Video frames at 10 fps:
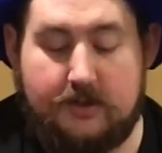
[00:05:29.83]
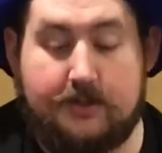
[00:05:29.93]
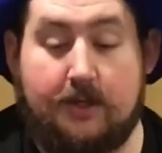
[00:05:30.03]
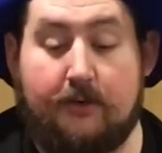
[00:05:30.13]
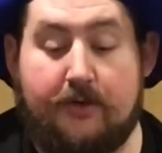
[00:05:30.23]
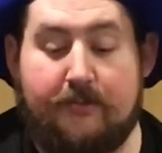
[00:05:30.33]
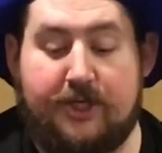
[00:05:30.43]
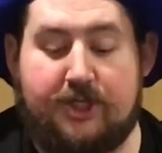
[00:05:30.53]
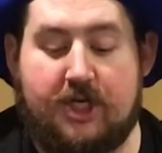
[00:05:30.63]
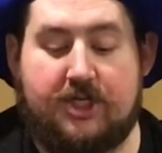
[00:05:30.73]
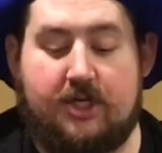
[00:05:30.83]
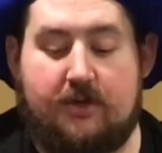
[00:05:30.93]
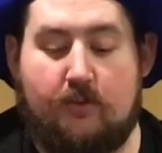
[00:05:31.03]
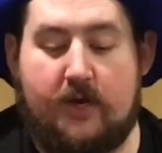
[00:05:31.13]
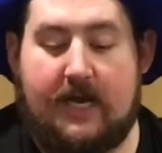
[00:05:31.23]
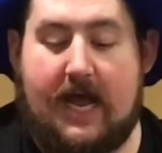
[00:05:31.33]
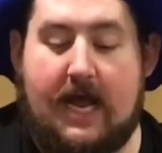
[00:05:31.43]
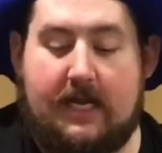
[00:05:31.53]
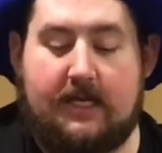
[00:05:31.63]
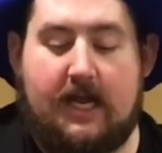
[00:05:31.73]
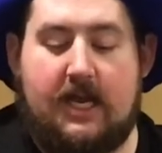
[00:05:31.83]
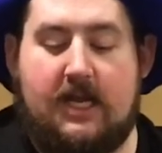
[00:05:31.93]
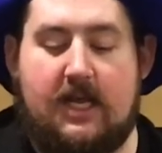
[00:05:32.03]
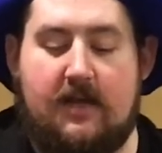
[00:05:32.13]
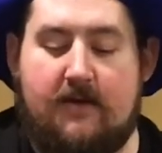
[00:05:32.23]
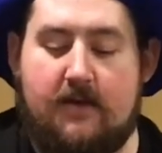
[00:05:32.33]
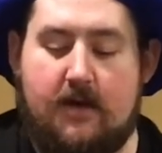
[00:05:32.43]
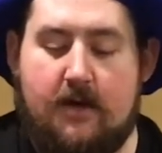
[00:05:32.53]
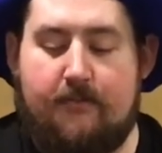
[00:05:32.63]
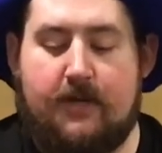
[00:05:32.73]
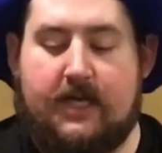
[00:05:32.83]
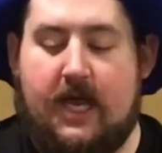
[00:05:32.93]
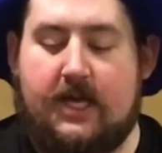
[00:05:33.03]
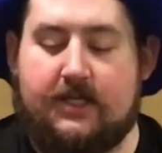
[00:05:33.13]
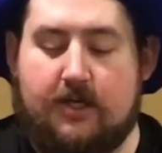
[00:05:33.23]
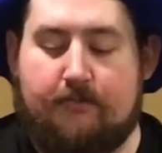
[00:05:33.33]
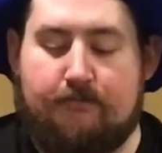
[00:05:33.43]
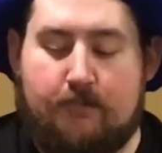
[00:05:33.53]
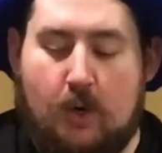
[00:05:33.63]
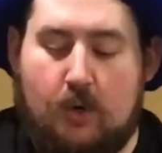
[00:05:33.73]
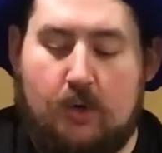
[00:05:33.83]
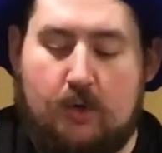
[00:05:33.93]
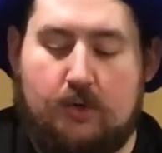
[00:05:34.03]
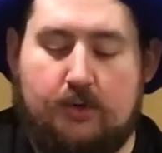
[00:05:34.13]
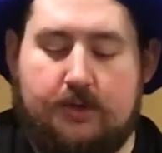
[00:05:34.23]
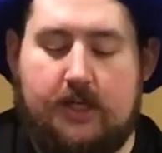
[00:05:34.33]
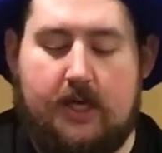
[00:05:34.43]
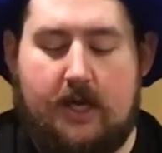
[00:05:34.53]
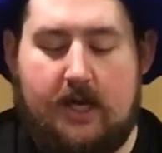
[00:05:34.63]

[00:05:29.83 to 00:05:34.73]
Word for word: So the magician went at it and he began to mold